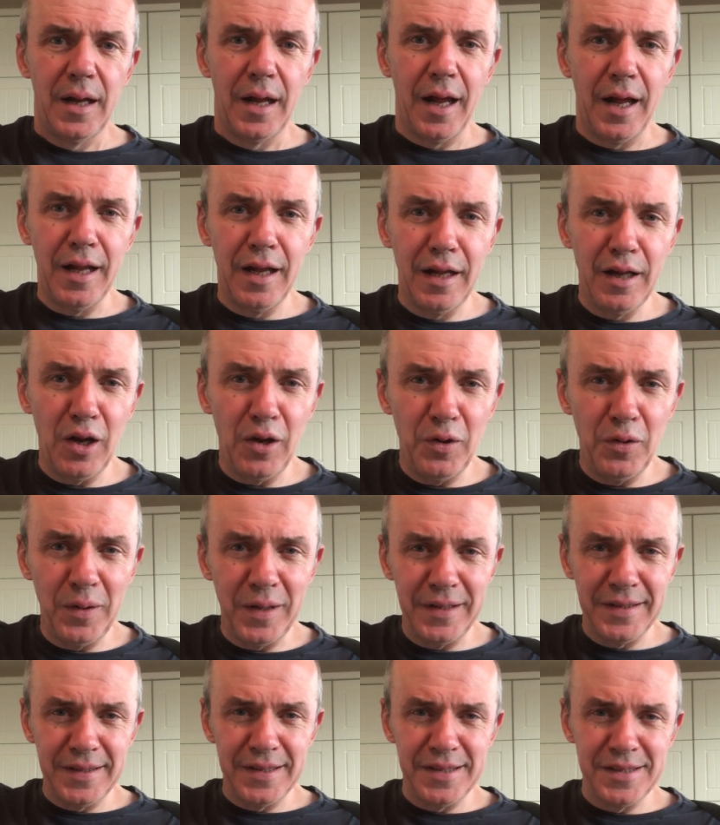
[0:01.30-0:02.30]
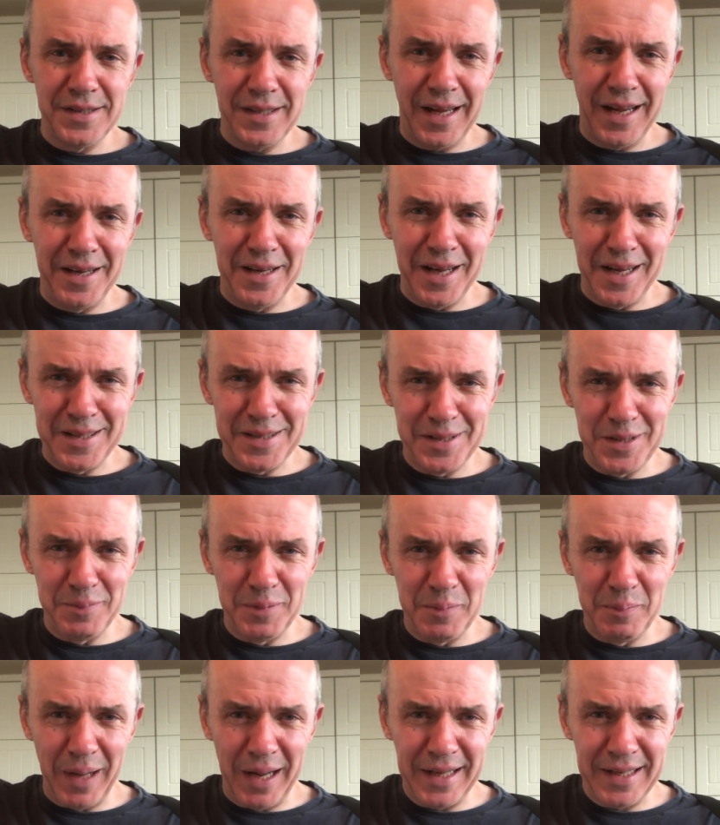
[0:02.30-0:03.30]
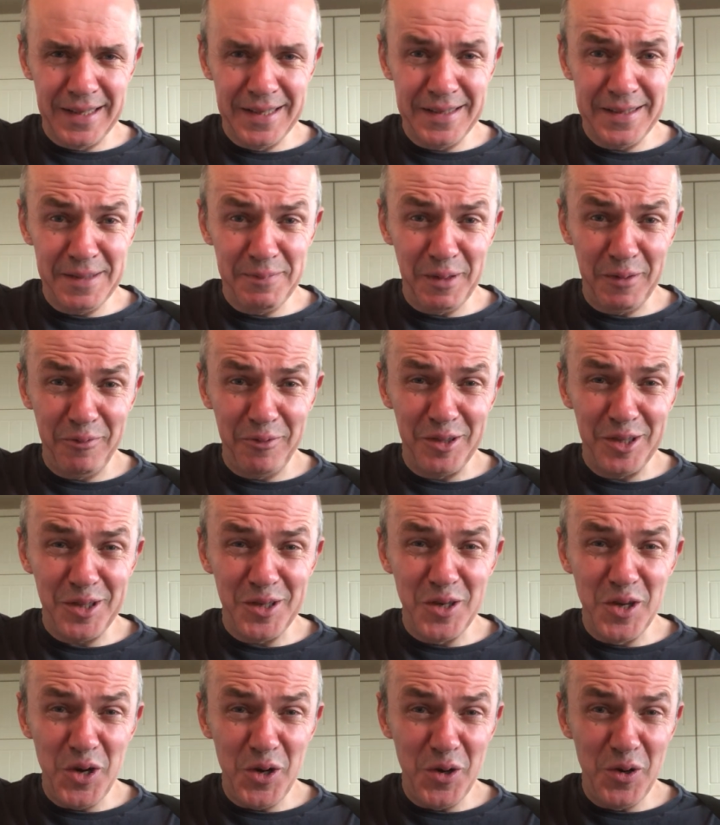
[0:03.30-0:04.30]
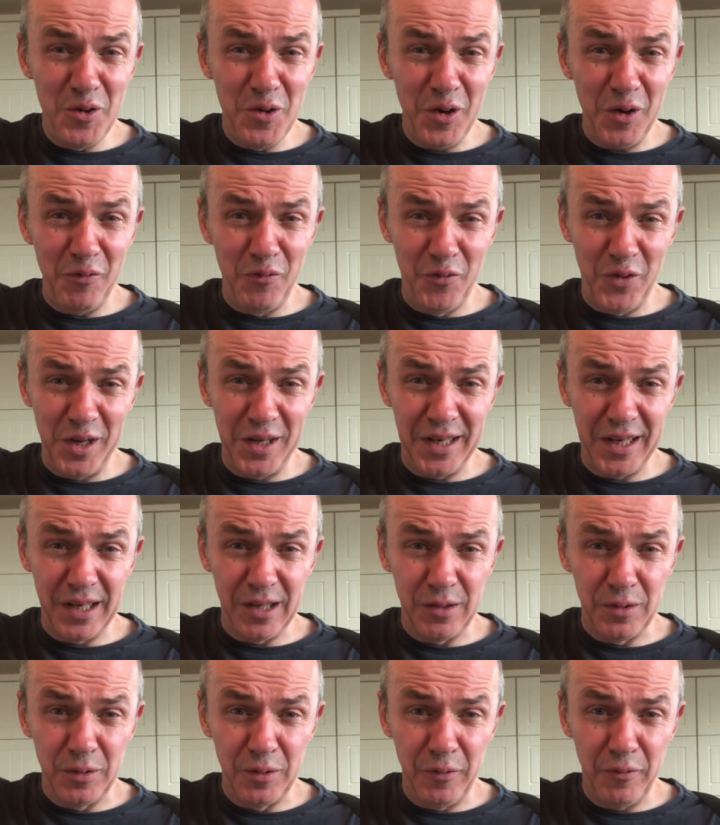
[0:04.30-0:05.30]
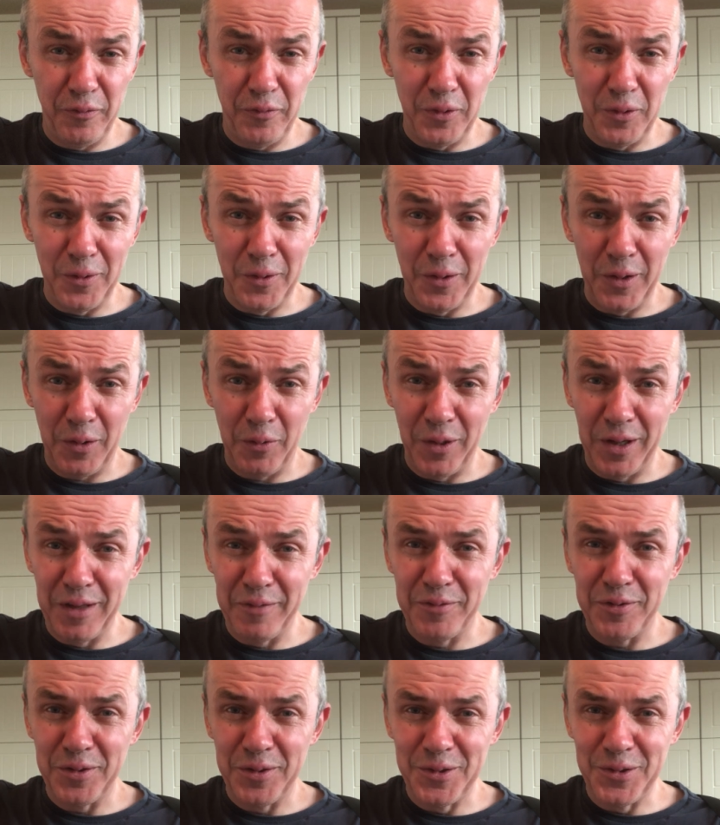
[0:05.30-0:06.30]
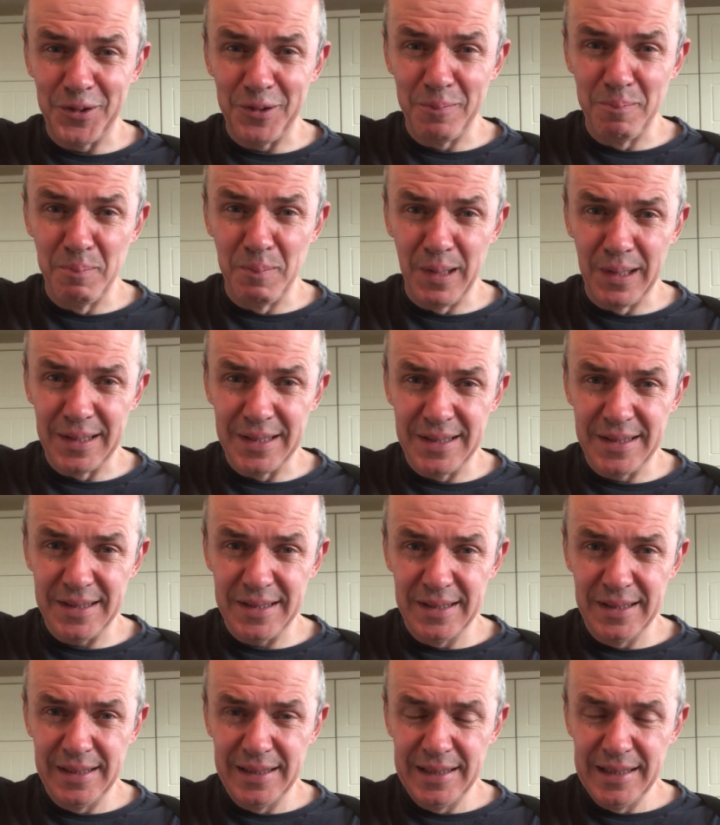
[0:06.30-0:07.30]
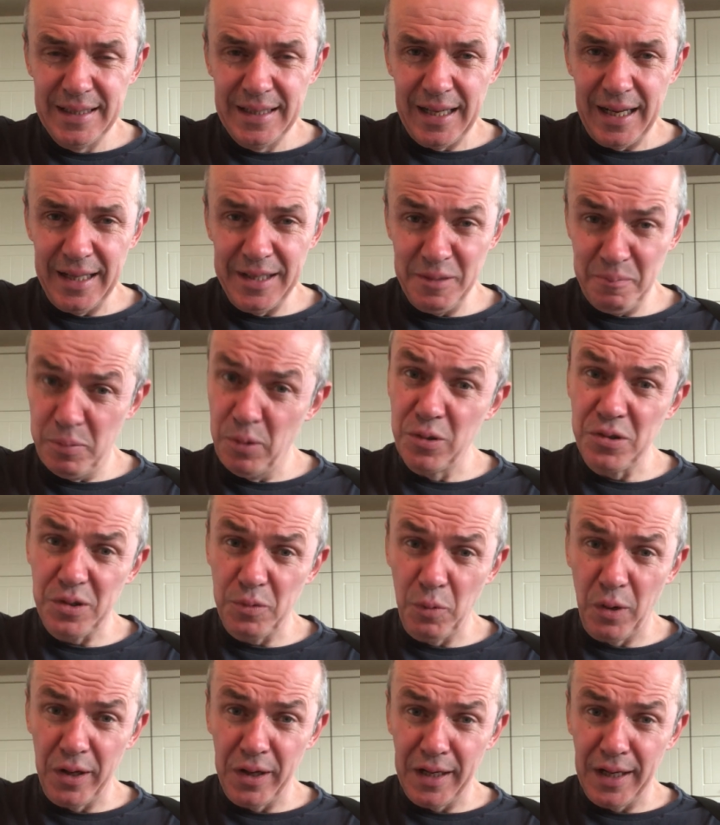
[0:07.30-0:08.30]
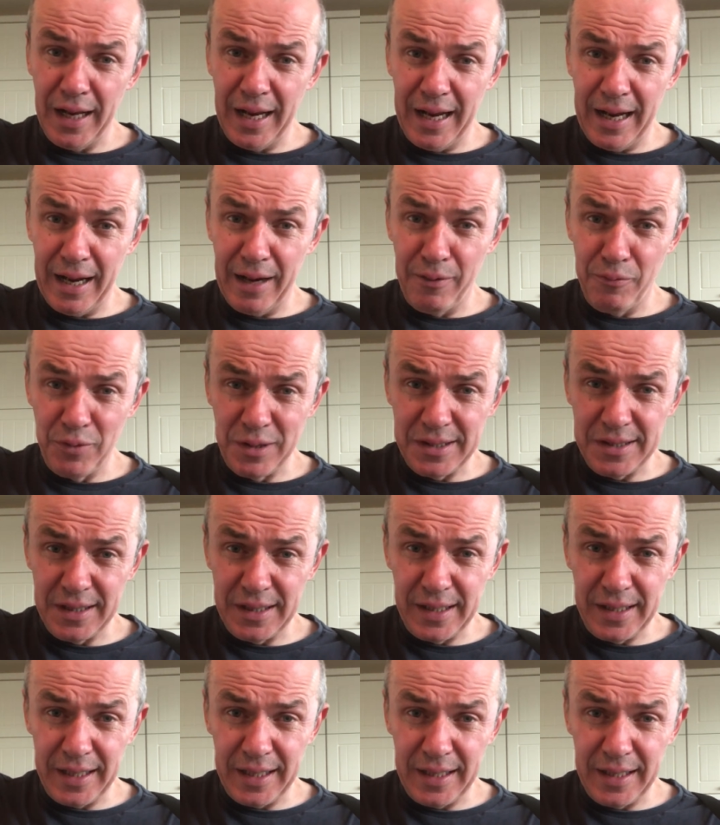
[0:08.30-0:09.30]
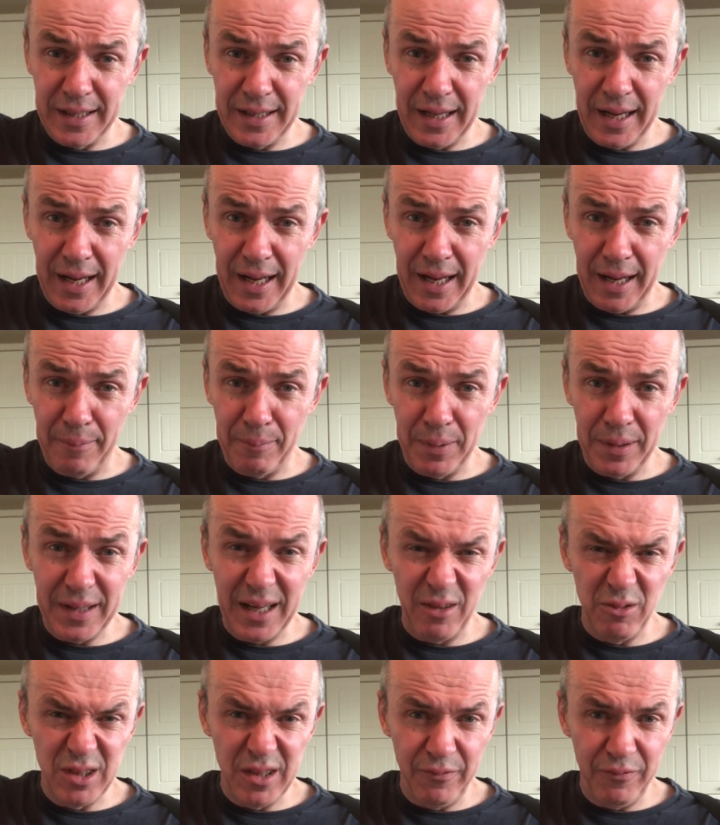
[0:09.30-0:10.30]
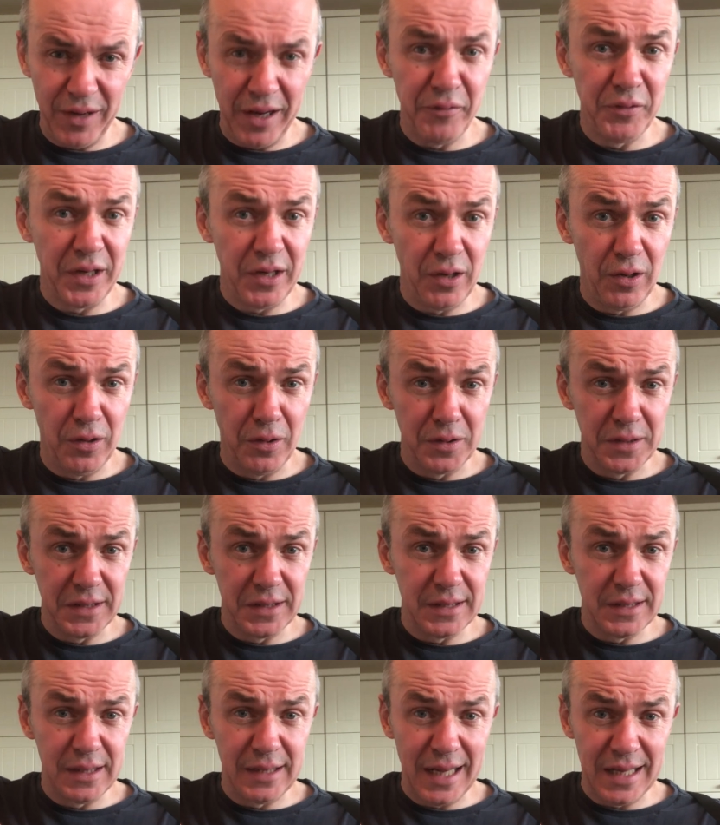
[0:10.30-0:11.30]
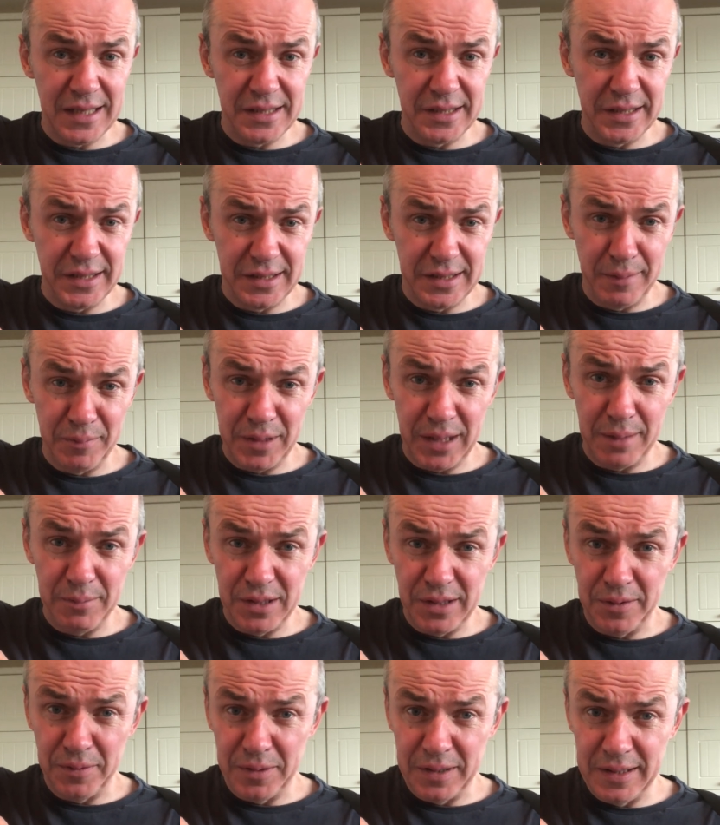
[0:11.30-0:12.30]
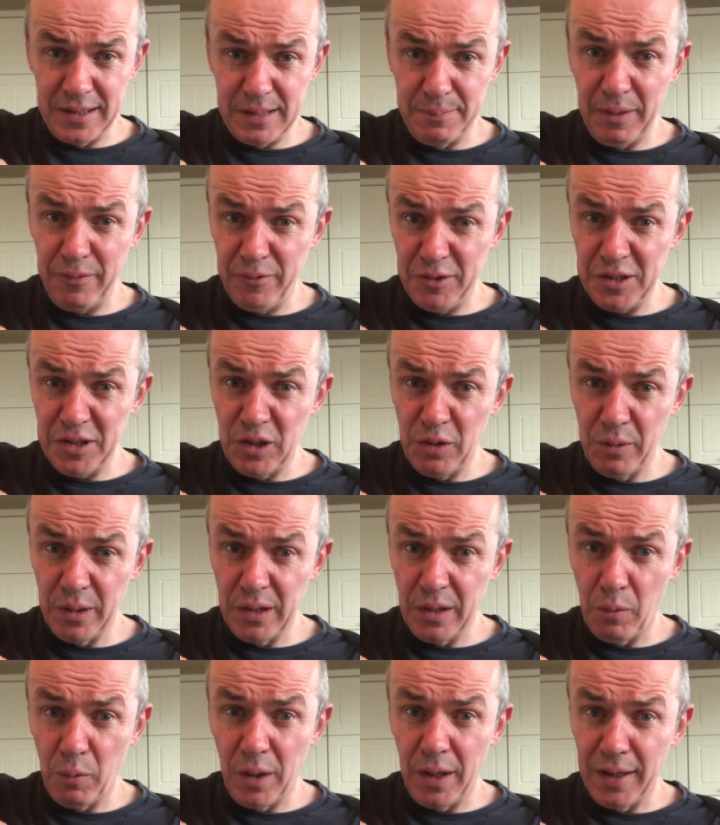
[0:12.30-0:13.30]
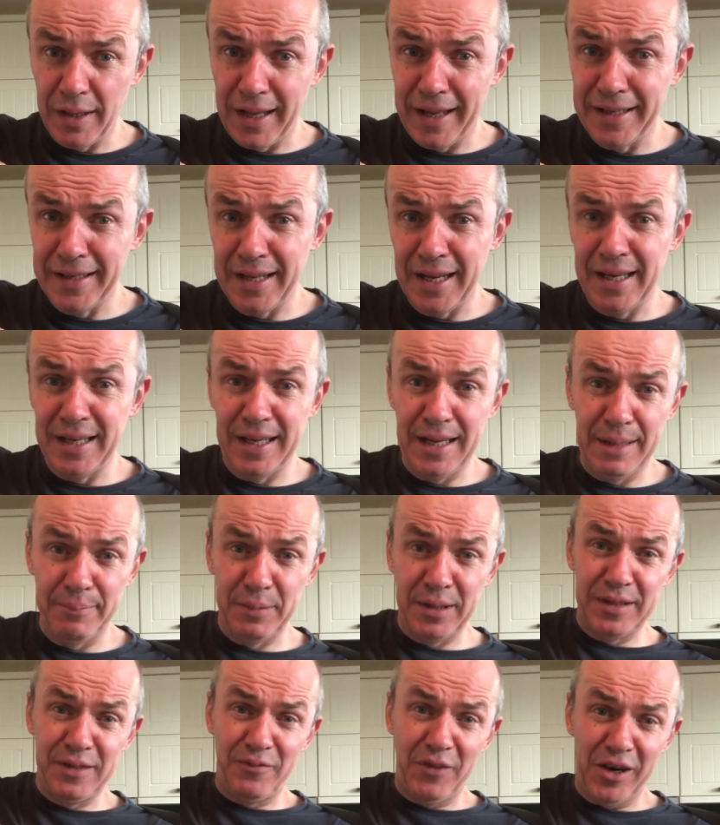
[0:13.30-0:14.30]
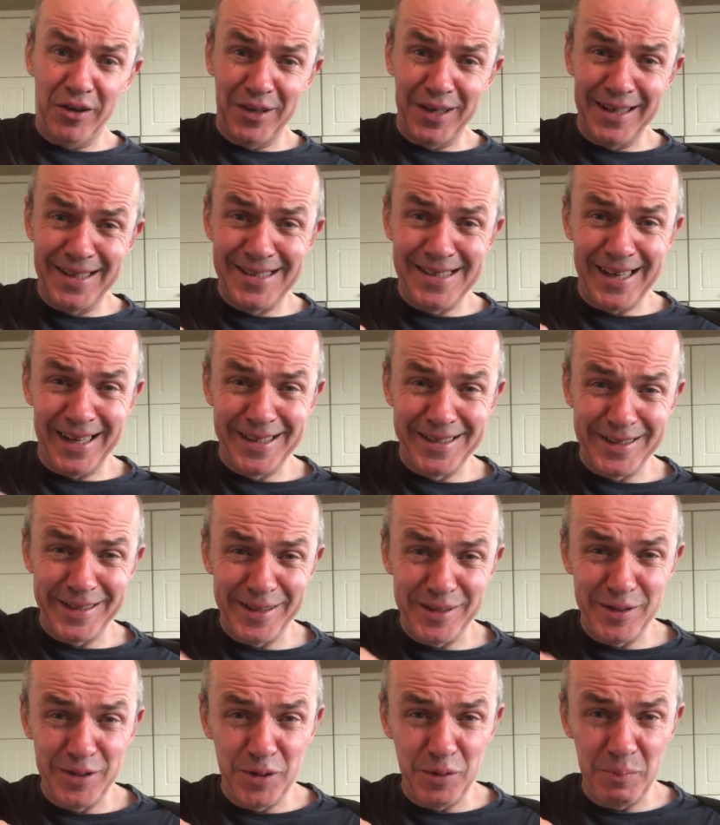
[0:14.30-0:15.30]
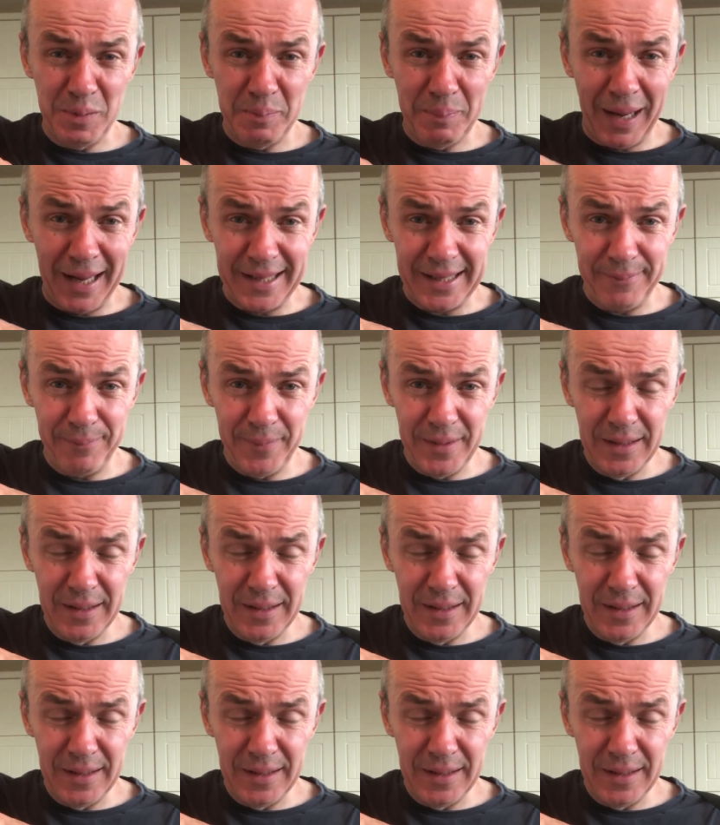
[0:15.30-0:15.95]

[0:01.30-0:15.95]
Hello, it is nice to be back. This is my first new video for quite a few months. I did post one recently, but that was in fact recorded last year sometime. So it's my first new one in a while, and it's very exciting to be back.